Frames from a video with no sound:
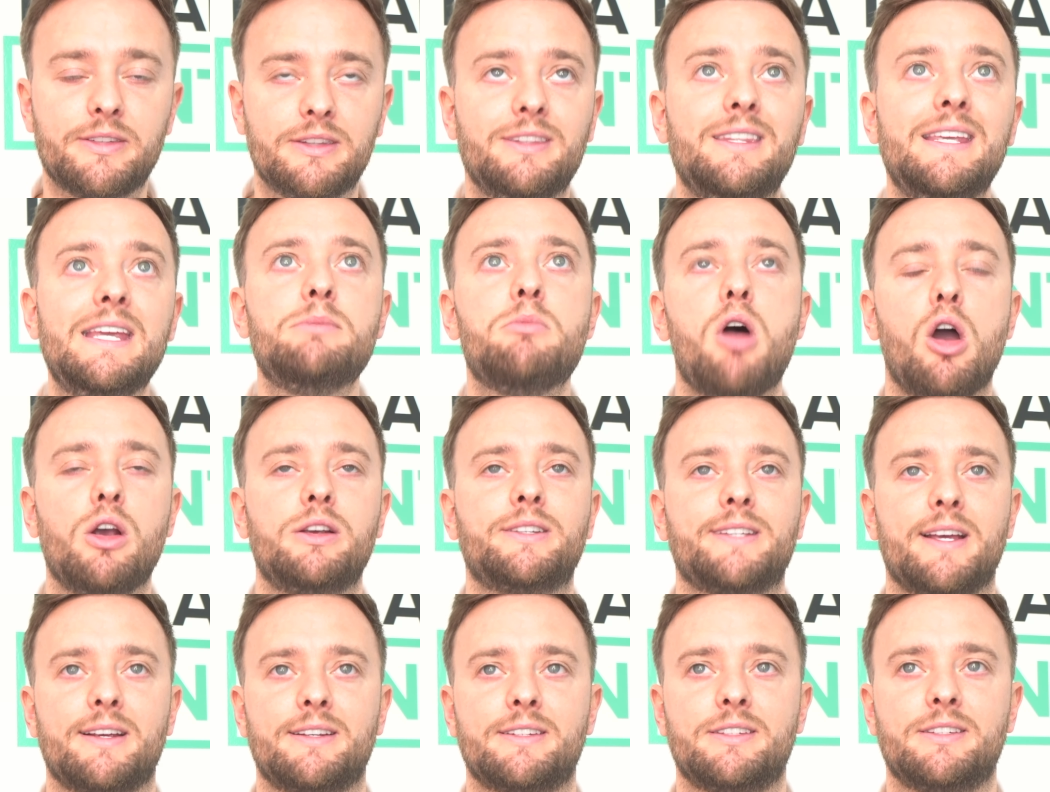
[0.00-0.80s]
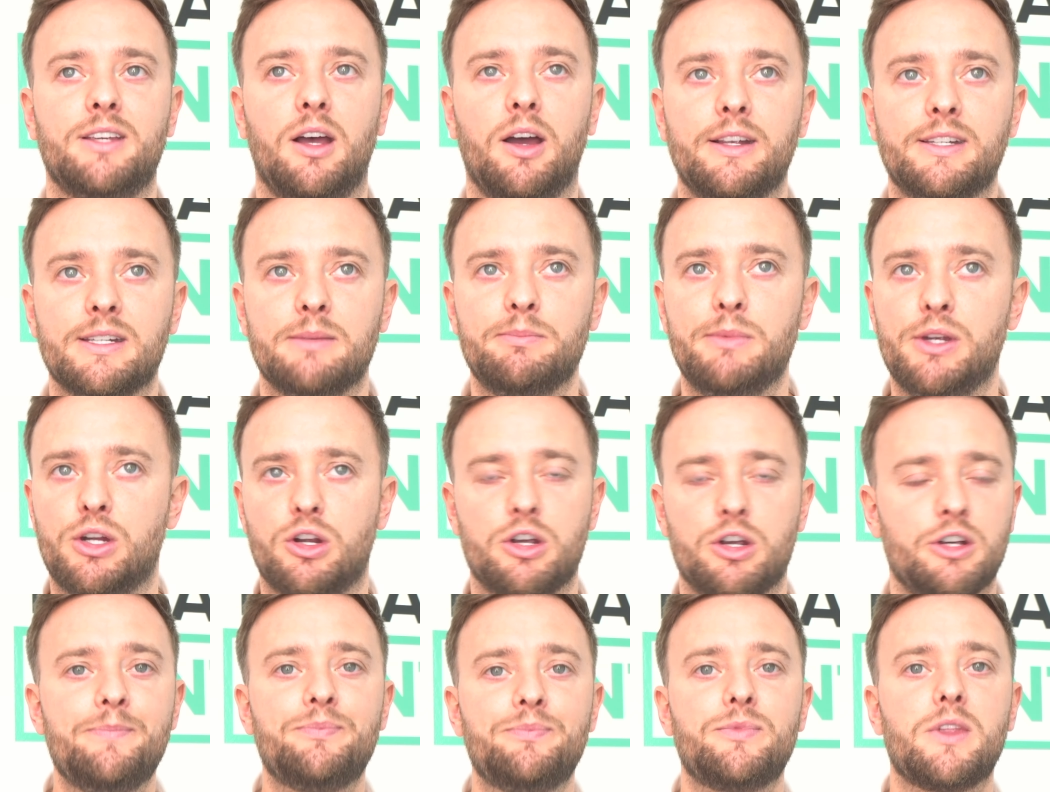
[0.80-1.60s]
the most exciting
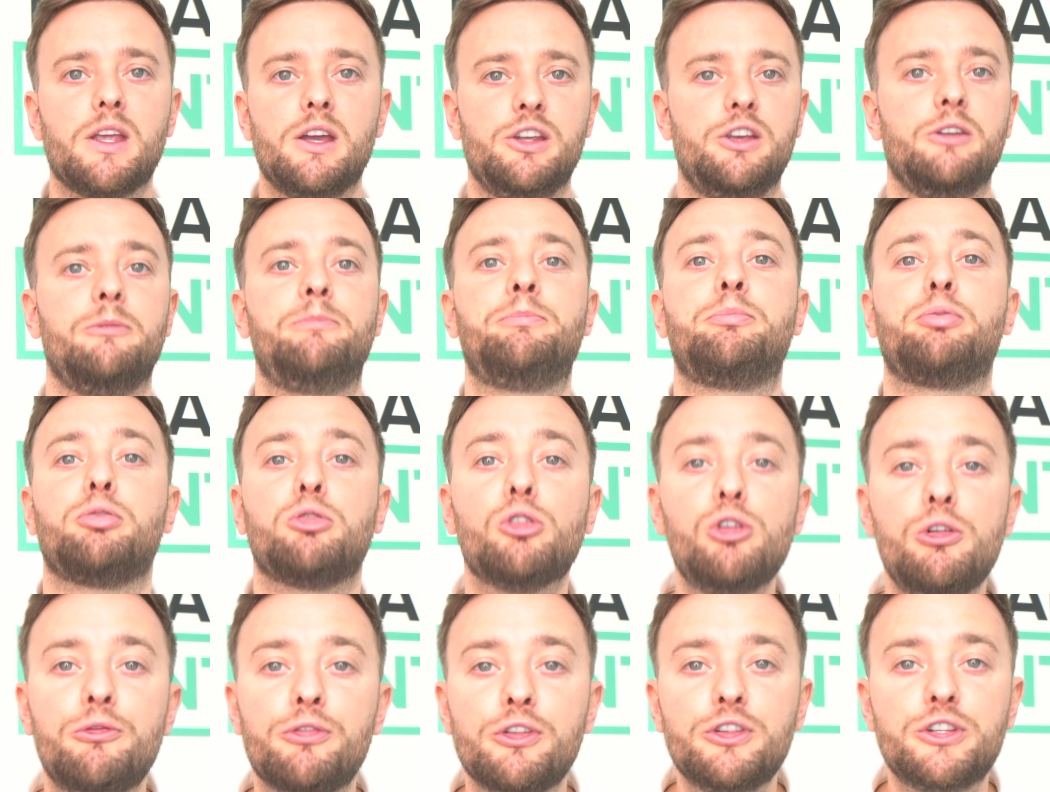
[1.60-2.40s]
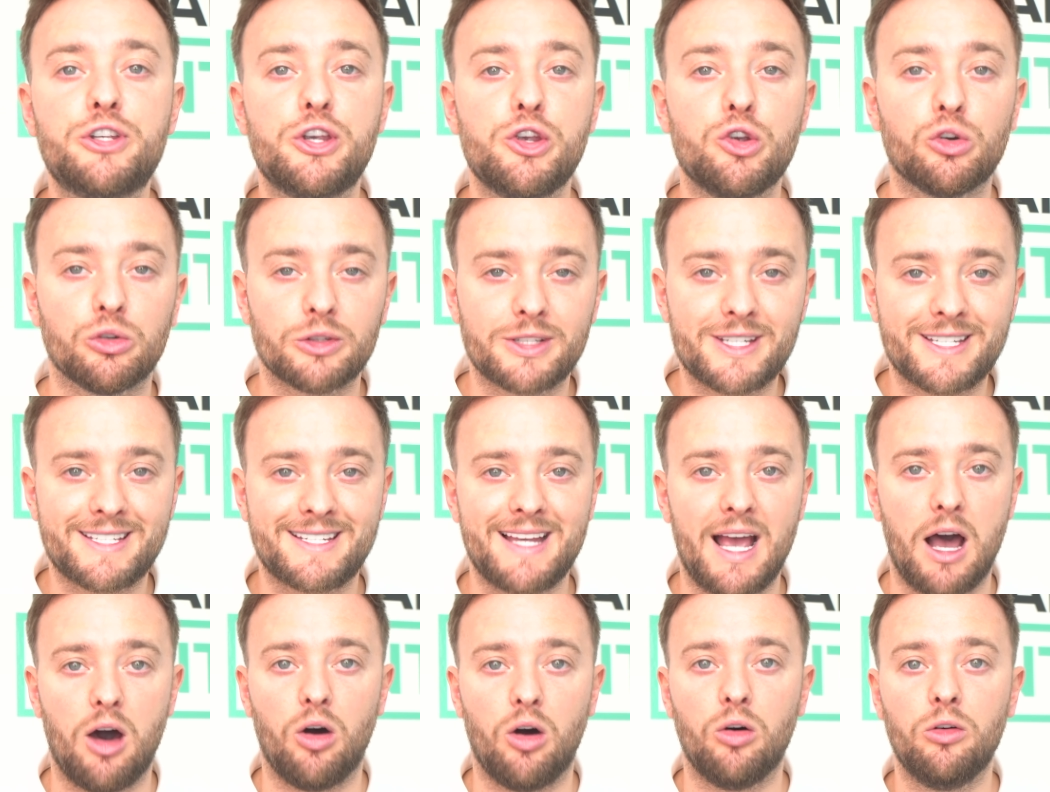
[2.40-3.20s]
because you've proven to
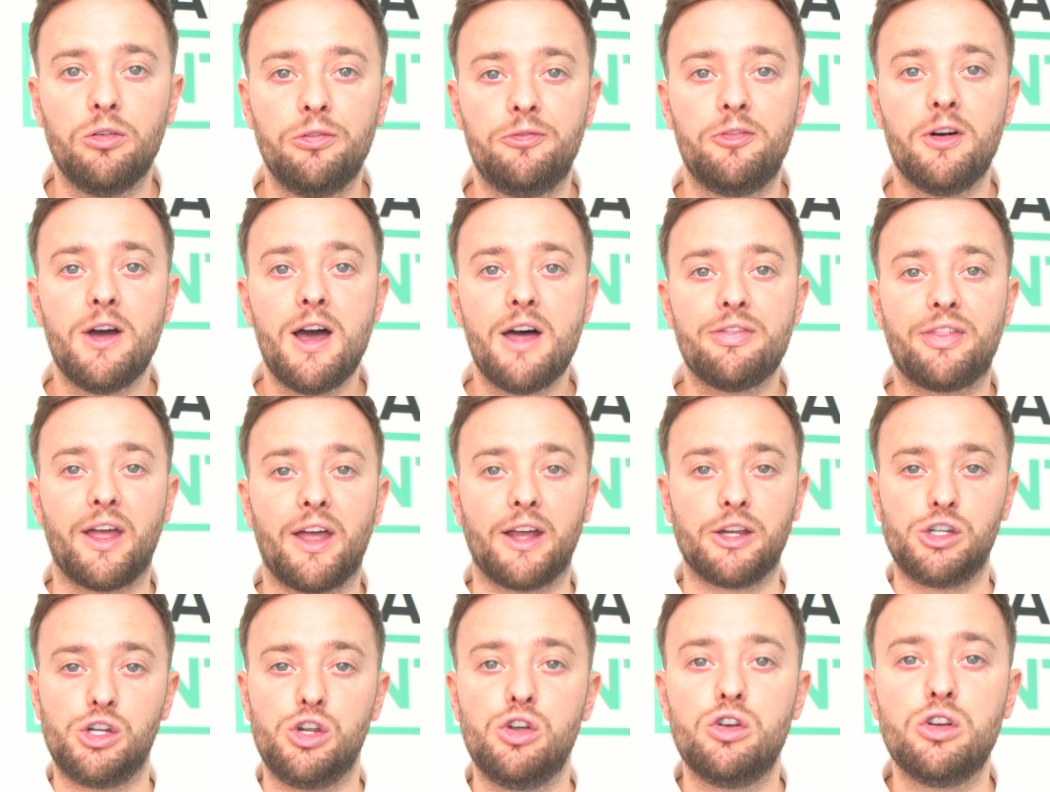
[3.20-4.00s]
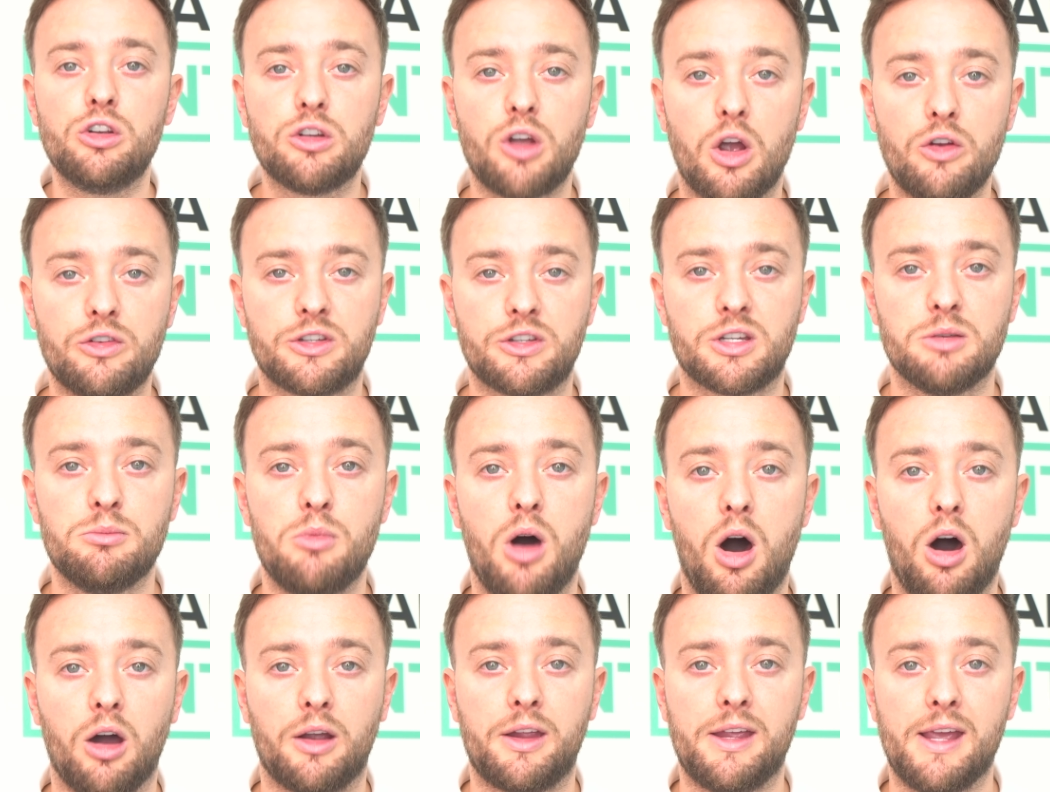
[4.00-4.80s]
yourself that you can go to
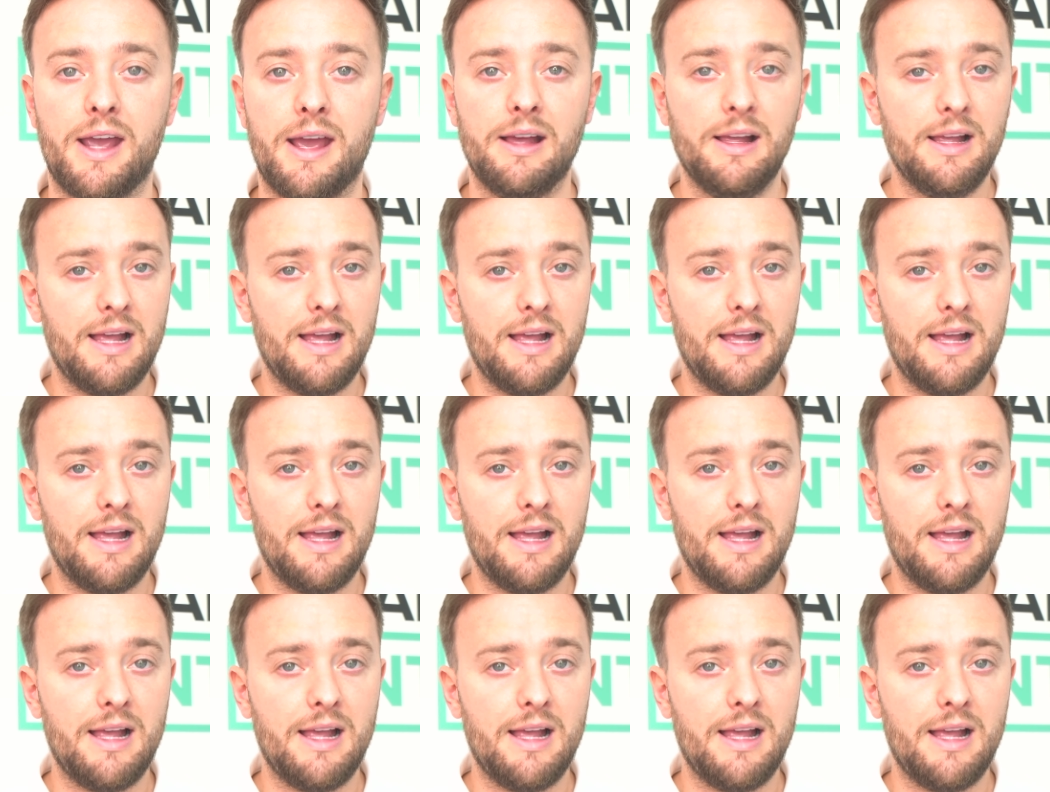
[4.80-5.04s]
market